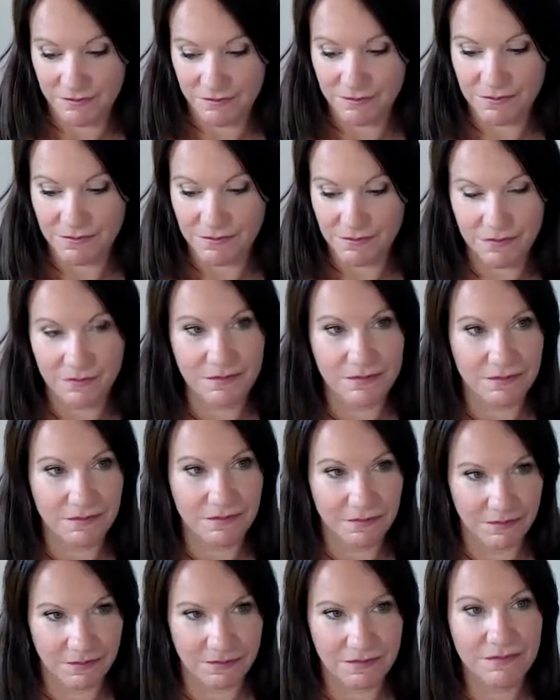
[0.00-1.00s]

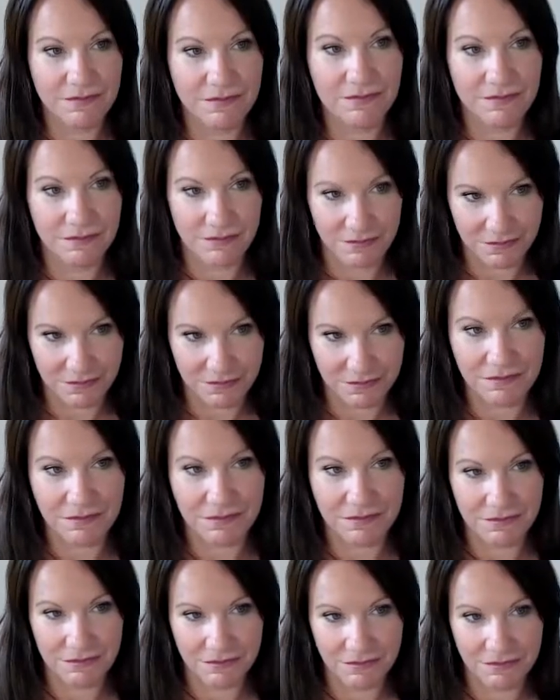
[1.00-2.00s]

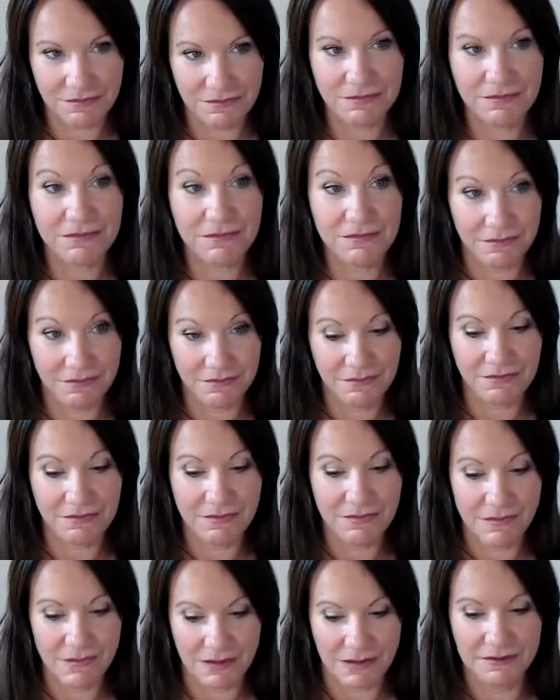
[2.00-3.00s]

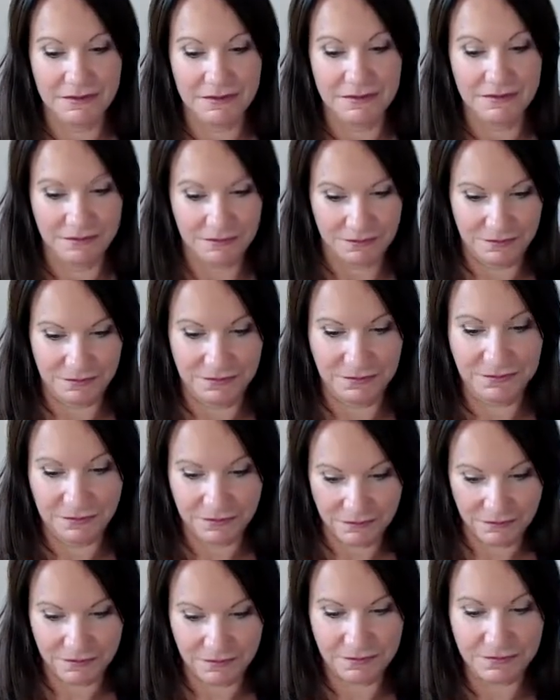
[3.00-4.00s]

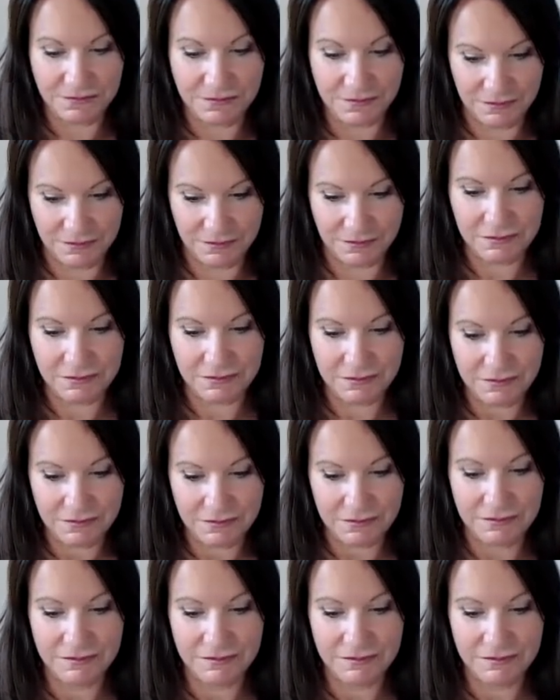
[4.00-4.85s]
No words are spoken by the person on screen.